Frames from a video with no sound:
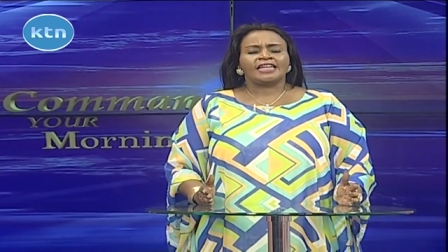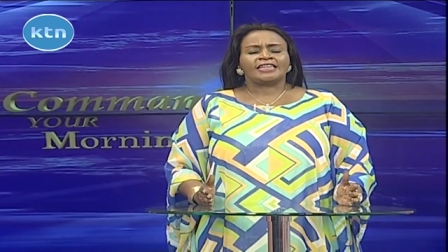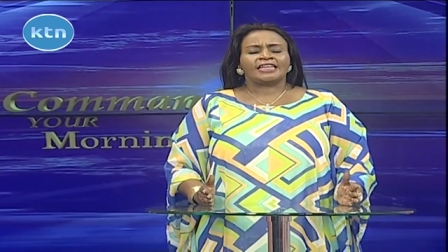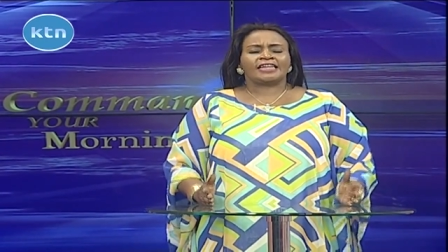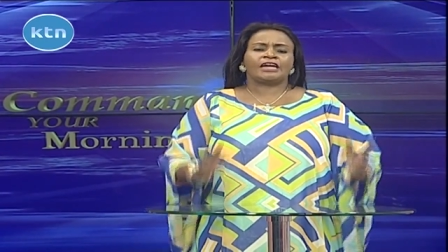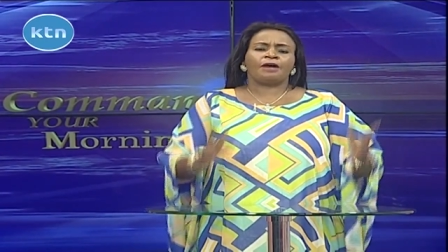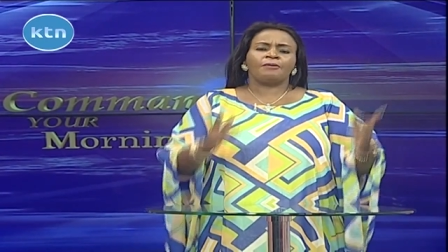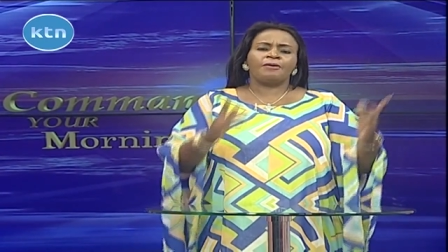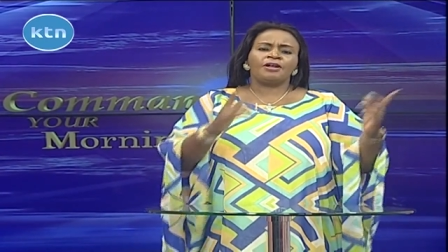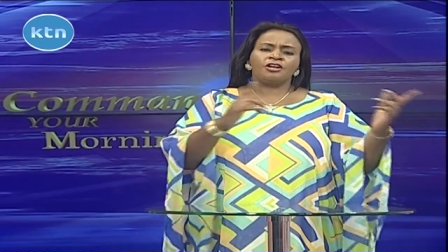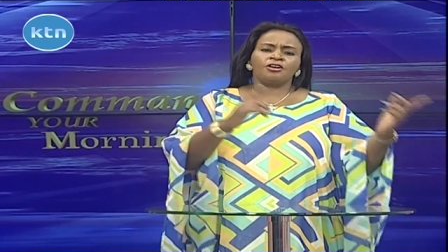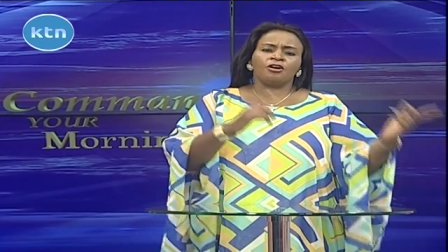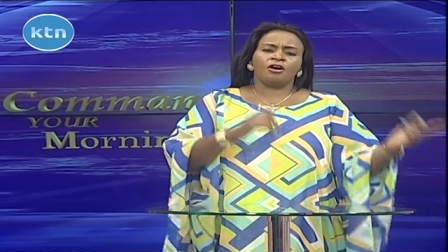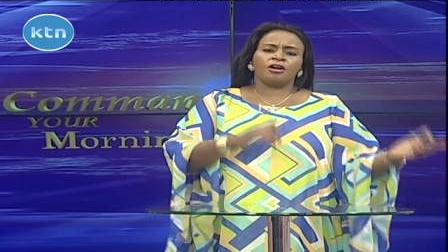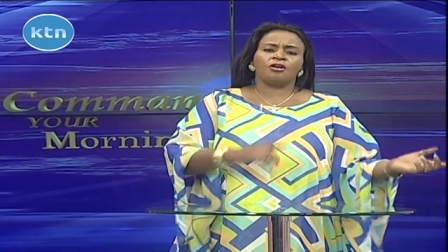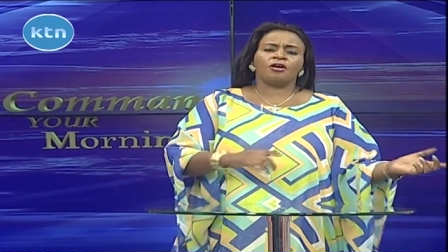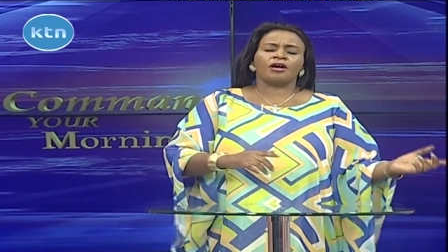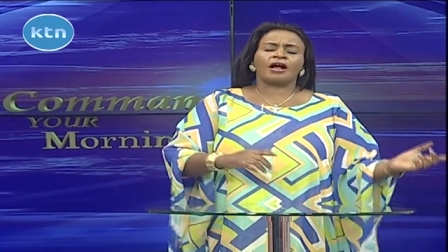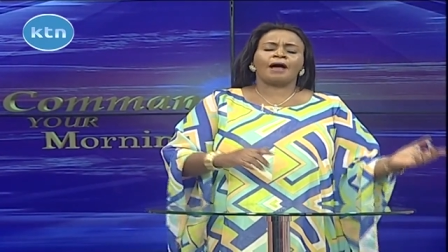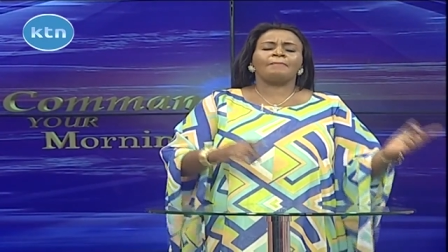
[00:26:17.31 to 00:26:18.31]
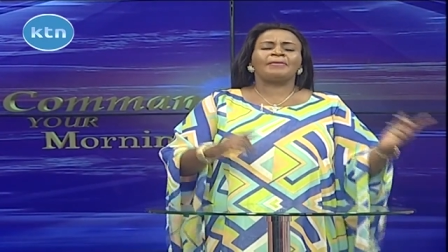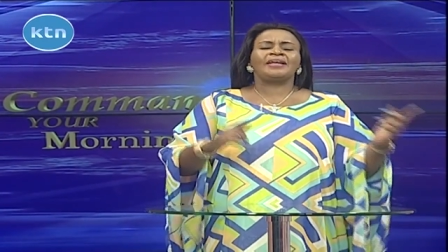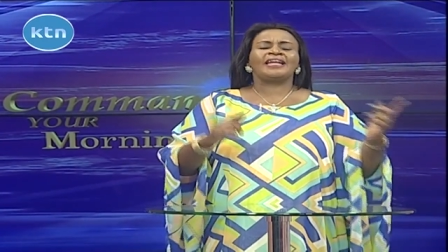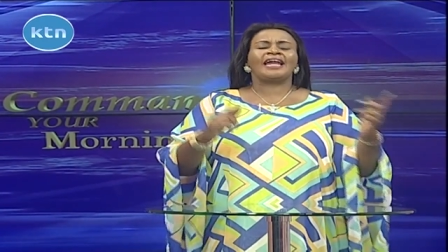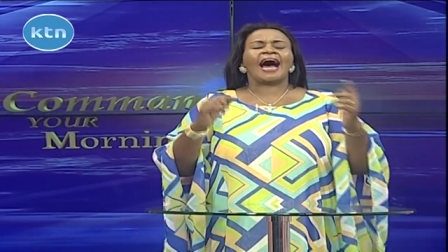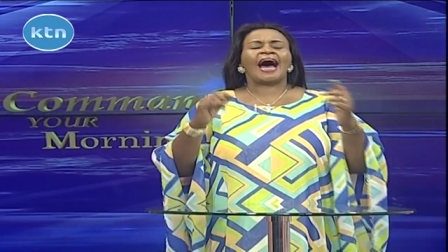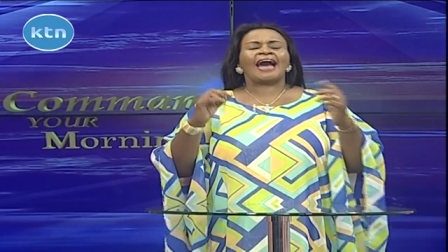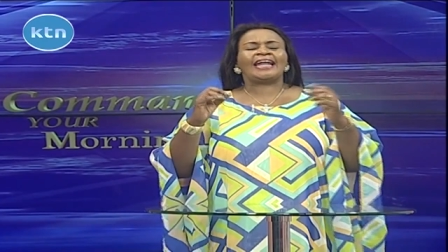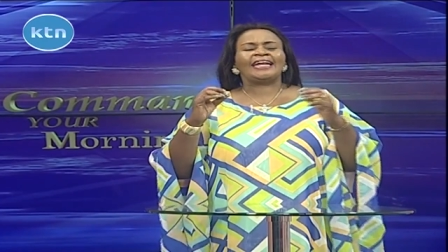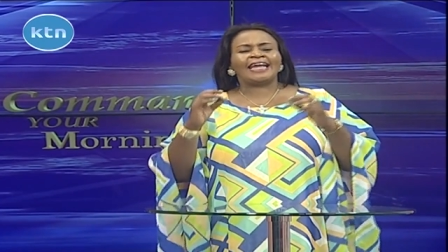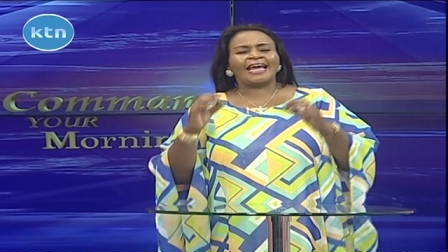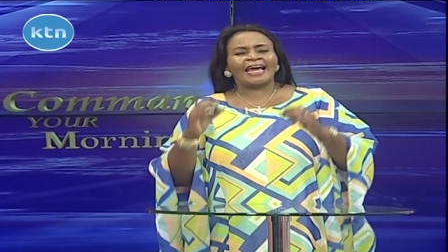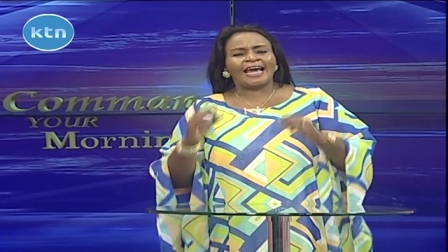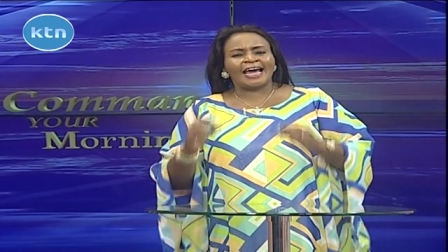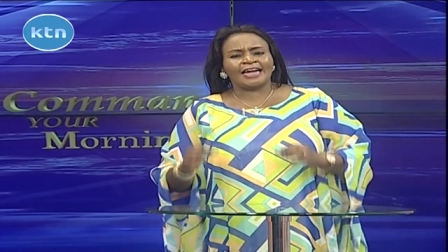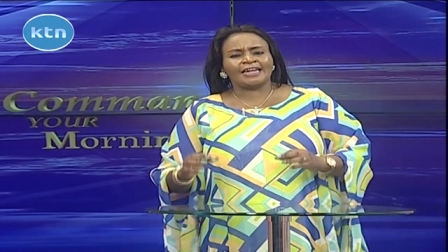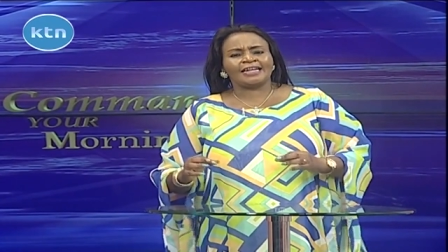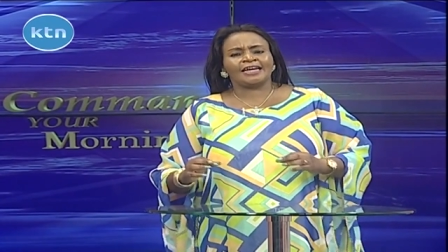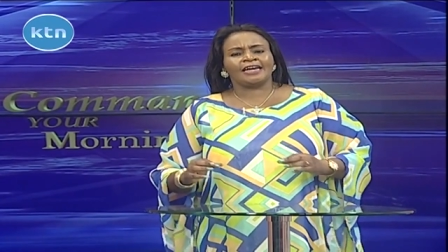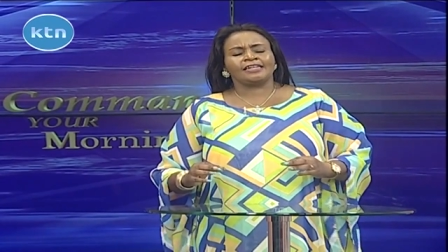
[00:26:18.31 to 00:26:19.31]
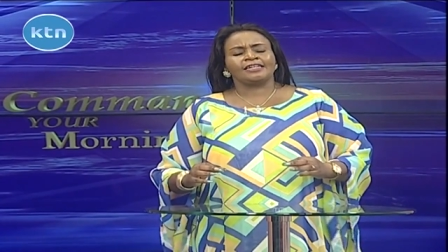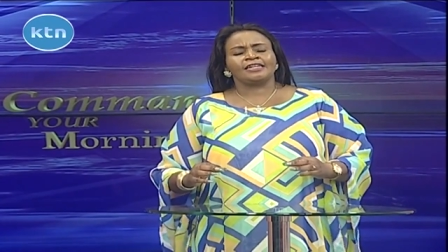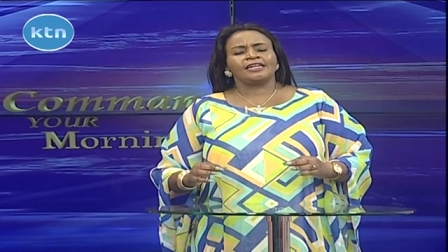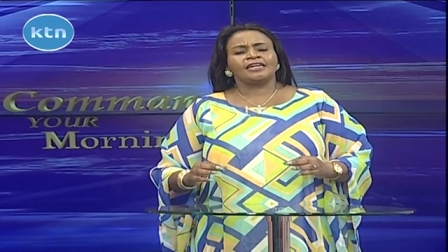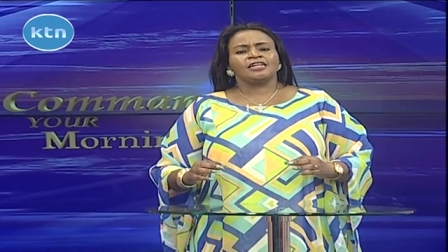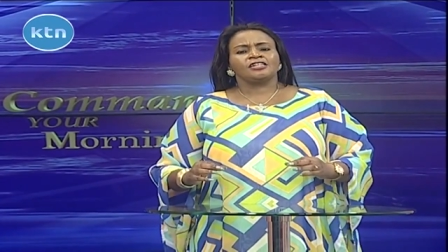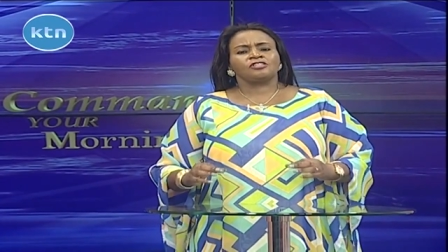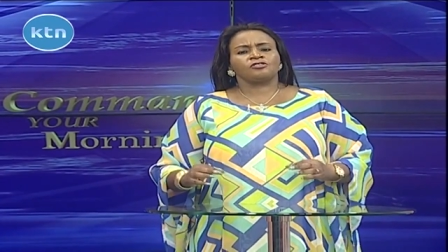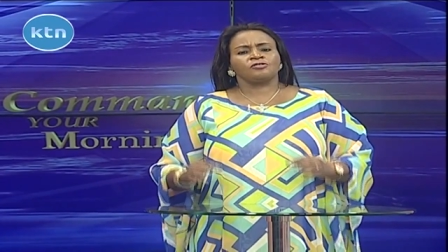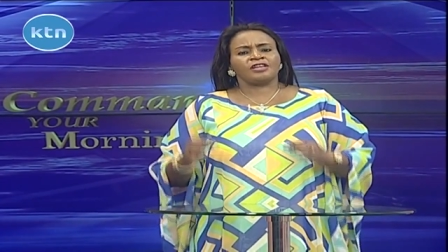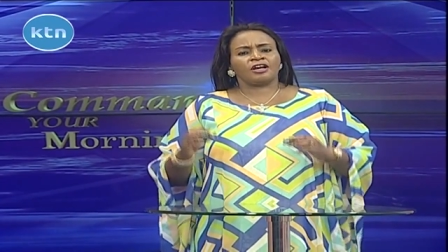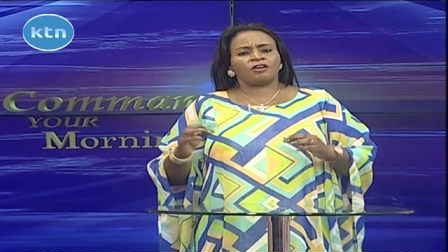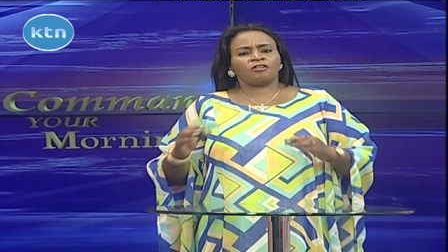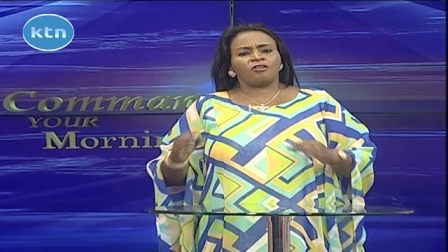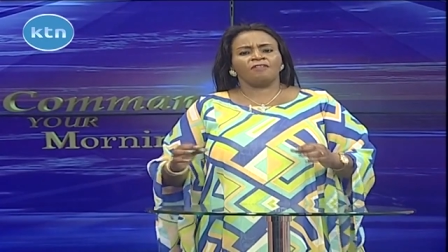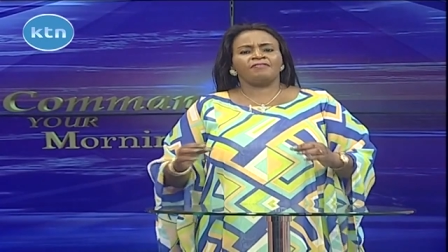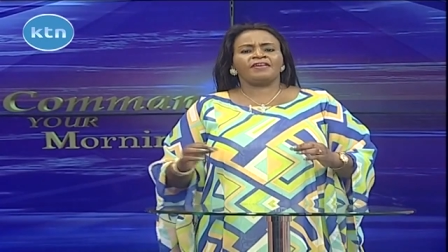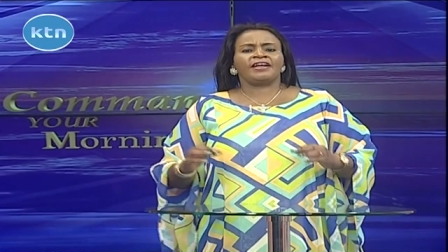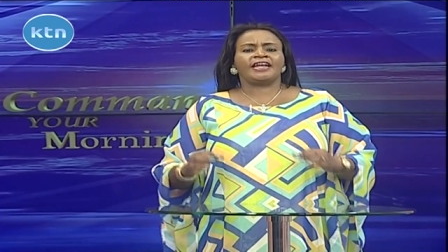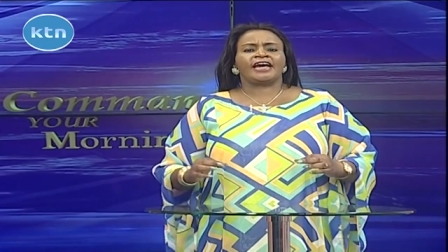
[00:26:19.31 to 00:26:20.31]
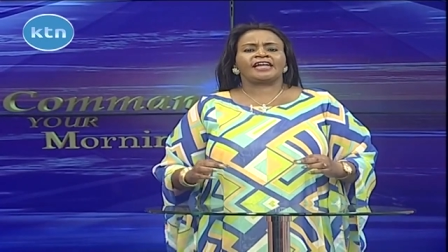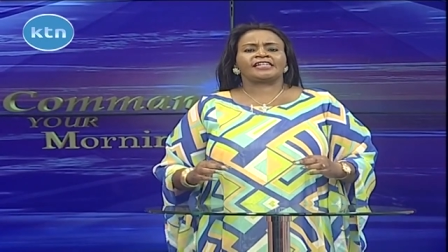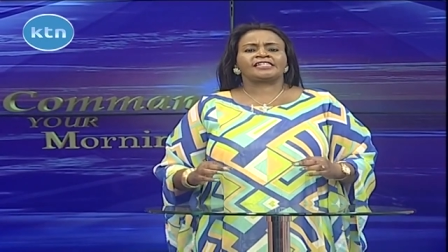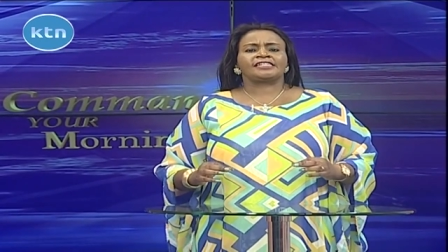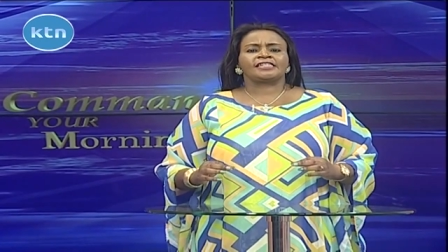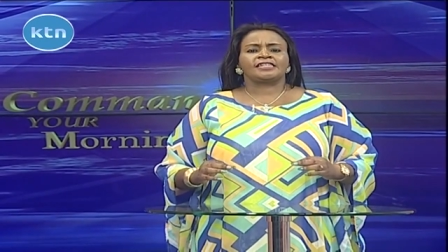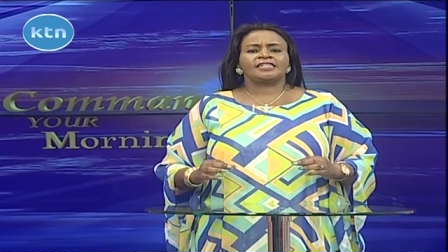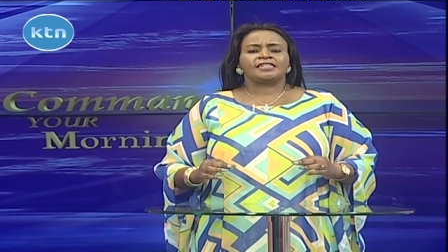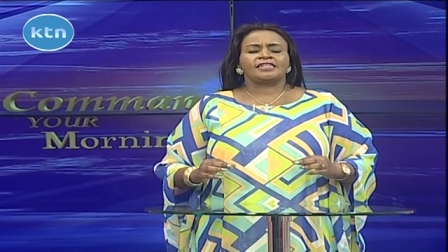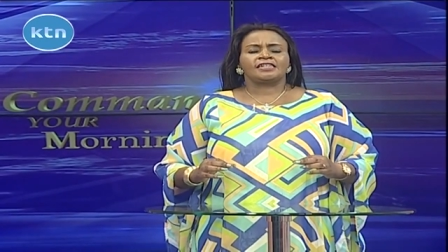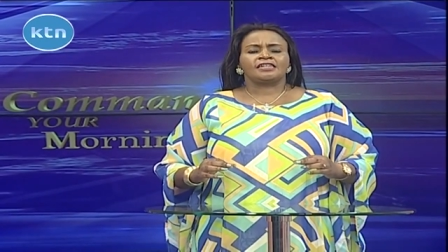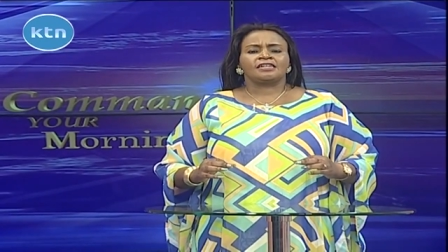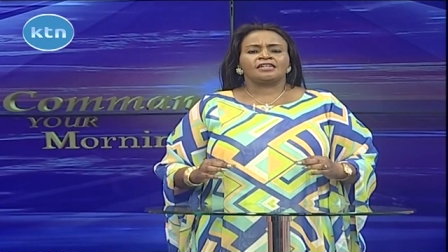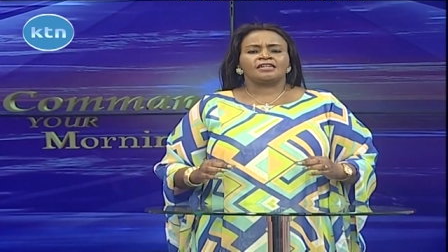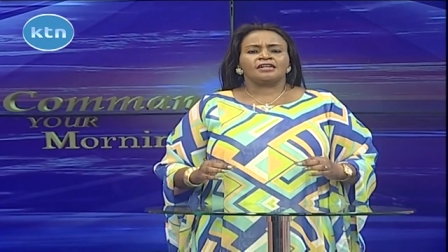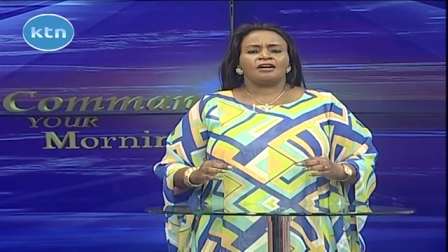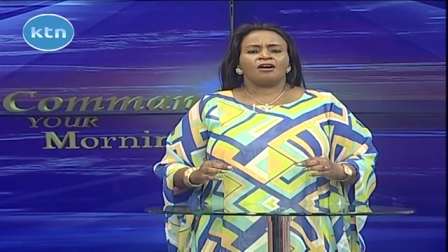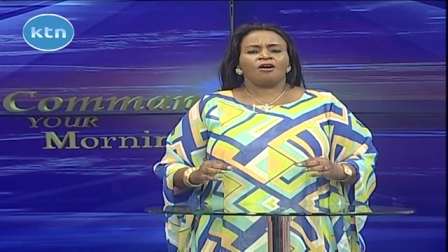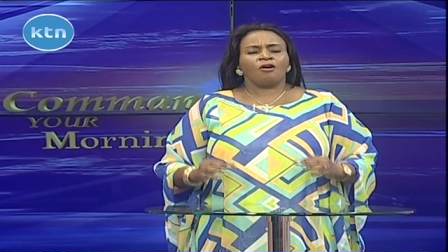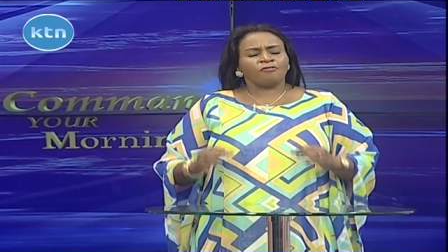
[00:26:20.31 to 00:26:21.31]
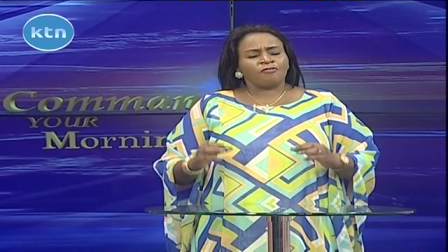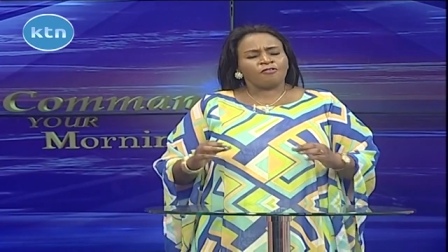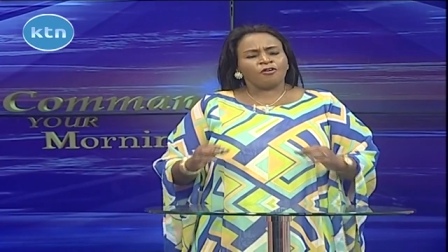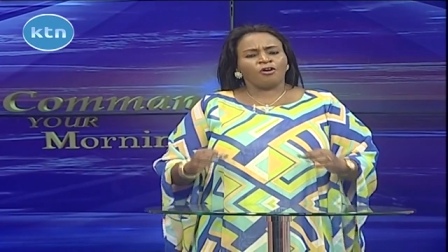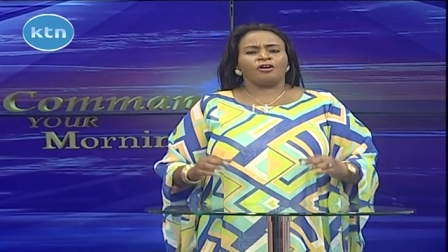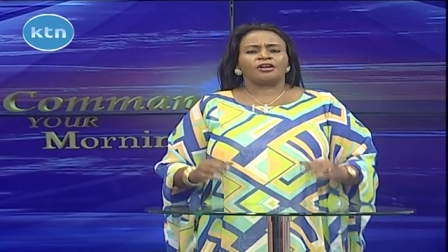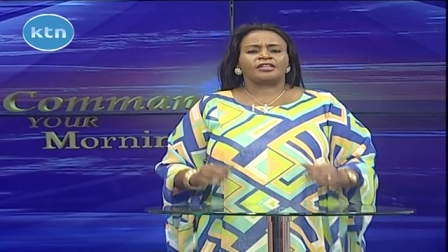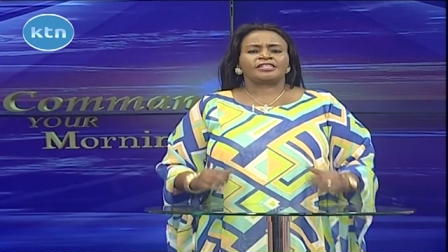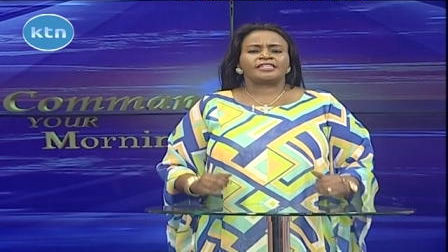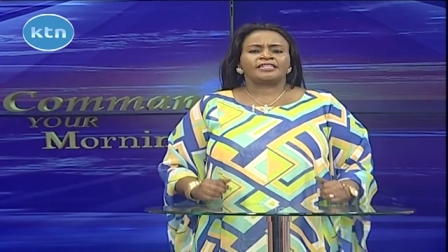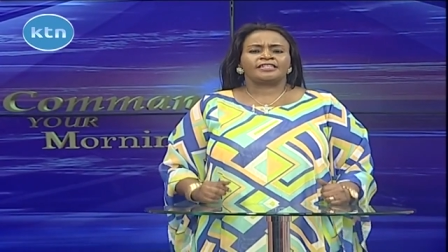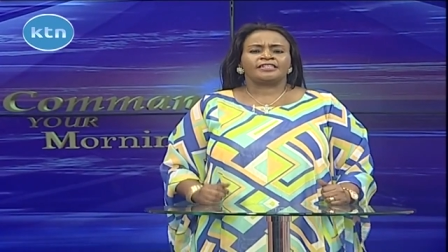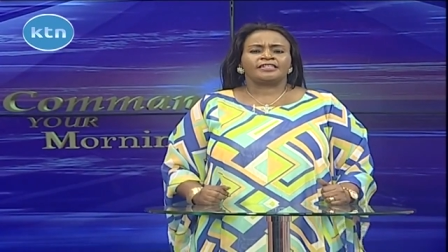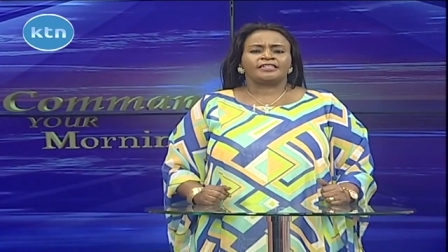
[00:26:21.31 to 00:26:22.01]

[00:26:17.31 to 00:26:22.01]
that I will no longer be an alien to the covenant of God.